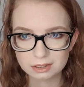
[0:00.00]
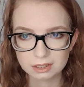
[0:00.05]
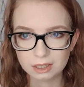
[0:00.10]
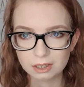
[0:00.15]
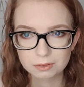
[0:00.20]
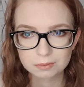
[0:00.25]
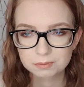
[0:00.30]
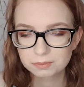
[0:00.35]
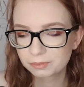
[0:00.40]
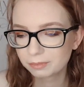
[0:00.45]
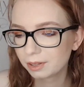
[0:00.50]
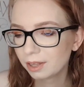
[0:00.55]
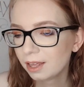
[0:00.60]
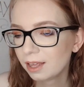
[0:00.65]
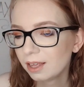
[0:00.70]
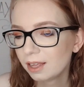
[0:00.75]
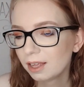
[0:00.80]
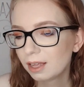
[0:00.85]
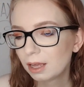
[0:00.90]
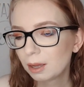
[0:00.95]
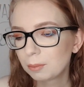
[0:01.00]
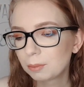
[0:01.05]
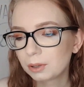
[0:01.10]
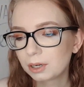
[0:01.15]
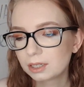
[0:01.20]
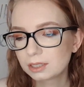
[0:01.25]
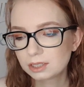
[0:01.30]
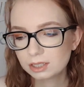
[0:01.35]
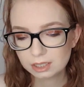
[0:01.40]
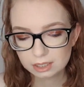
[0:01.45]
no.
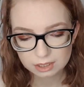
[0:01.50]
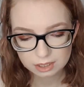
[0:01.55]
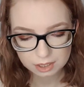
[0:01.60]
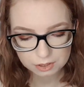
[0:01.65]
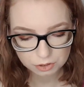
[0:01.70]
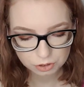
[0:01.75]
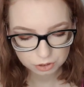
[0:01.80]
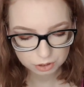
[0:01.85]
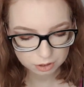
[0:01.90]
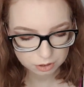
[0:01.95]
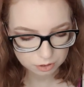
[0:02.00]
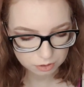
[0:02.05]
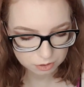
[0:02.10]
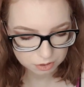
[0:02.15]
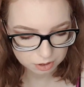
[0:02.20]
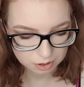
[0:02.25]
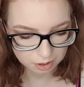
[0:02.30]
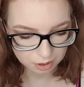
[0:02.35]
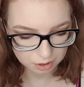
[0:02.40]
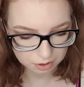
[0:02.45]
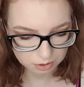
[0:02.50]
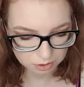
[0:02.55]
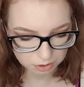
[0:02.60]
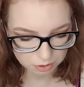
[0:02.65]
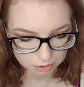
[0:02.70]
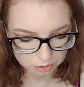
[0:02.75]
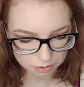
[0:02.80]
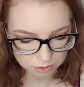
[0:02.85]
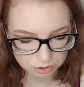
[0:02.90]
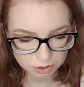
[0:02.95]
But it says you can use this
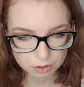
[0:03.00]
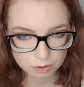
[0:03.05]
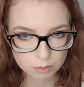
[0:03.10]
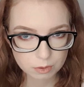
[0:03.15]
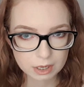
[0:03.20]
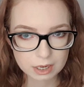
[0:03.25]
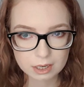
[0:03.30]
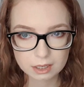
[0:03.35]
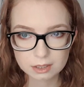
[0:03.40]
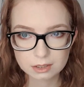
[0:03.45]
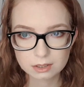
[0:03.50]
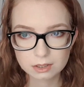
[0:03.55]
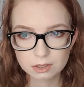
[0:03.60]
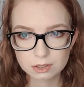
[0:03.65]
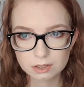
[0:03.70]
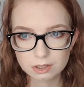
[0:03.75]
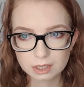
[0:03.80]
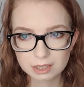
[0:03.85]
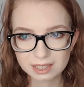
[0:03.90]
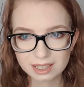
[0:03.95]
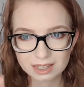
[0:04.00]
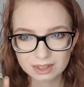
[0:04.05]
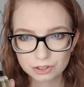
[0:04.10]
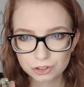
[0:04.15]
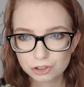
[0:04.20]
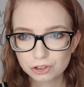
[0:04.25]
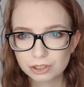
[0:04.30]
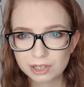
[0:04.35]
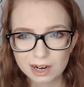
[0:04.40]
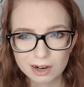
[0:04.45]
also as, like, in the
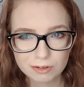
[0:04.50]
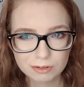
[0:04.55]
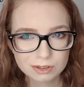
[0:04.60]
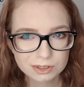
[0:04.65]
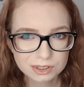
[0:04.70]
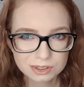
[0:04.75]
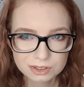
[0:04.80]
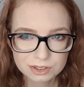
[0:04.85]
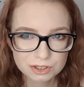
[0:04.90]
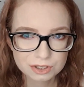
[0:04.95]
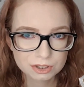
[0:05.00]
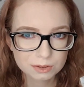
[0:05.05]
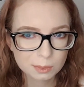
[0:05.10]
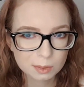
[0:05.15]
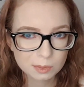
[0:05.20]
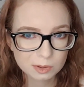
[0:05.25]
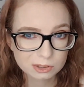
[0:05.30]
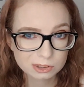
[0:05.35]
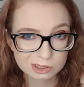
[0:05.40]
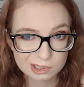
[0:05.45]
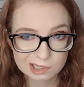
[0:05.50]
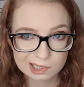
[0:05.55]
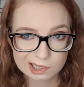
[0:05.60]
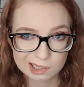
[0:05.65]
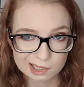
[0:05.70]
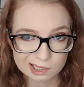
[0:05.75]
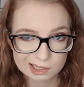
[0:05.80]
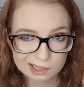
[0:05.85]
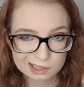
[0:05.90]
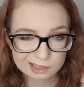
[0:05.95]
shower, so maybe I'll try
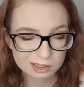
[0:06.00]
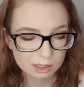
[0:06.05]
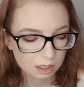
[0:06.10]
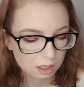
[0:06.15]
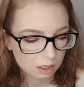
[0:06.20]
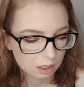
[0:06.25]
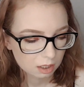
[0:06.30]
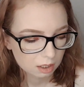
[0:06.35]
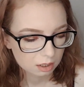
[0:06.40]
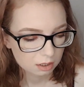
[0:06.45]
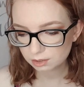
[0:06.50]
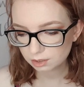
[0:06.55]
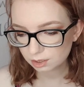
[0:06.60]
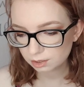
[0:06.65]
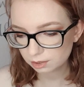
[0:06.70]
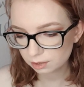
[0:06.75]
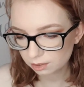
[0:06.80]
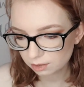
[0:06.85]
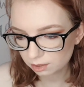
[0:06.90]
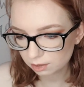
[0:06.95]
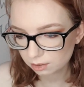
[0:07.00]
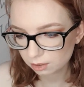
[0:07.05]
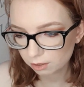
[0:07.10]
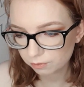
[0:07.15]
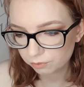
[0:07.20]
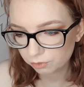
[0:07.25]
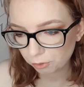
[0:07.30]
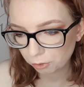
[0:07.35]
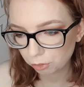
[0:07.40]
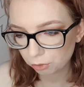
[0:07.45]
that. It says this is
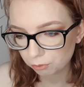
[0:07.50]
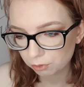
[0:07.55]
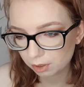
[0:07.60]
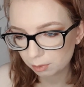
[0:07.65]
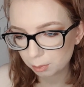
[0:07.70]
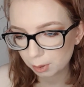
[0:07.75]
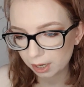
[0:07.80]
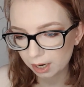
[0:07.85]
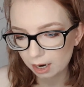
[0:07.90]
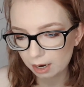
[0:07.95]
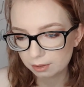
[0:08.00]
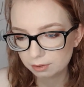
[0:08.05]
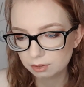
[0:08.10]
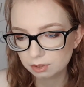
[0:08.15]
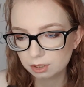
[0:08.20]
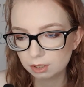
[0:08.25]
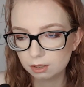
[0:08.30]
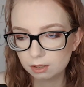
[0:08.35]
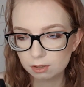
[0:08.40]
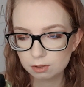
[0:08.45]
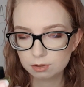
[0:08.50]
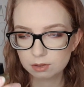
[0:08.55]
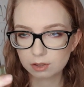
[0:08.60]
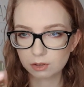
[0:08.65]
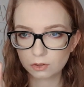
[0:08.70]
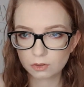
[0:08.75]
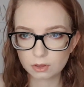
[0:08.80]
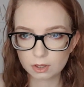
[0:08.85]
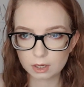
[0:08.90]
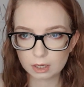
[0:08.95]
enough for 3 baths in this
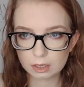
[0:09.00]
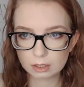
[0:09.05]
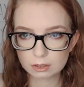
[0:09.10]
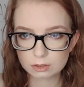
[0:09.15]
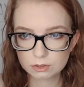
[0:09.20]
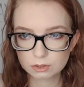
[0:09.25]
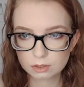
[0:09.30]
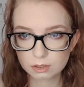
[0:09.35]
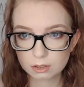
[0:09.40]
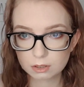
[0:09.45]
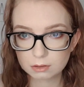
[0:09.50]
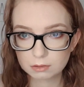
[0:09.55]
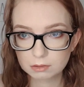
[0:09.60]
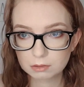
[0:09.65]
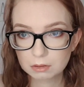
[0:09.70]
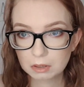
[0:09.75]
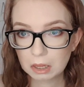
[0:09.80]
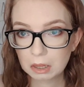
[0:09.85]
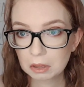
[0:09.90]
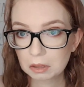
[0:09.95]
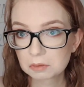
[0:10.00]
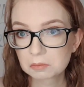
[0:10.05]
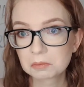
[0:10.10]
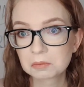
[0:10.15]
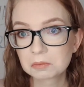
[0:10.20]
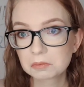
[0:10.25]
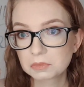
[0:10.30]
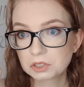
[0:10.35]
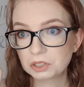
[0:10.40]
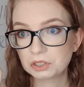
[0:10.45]
thing, so
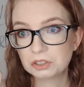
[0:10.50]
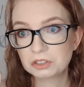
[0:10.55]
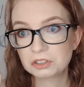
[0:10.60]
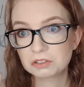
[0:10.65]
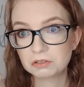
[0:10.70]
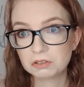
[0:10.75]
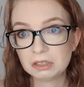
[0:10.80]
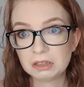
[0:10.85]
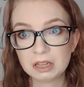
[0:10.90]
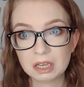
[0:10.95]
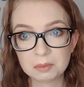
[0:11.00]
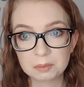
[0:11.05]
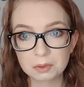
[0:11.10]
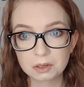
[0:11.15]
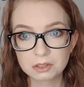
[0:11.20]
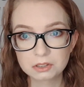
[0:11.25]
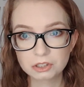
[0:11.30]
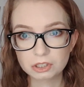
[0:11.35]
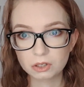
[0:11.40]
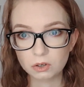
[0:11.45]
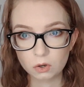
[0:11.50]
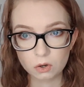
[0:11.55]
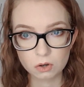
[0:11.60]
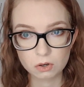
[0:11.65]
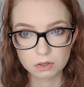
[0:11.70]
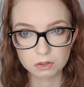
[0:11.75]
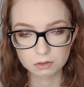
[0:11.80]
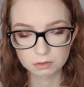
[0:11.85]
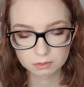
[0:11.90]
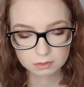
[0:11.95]
you don't need that much at
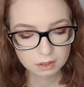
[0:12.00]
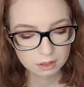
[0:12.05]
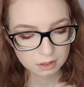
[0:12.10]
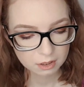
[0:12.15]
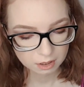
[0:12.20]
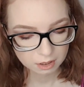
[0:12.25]
all.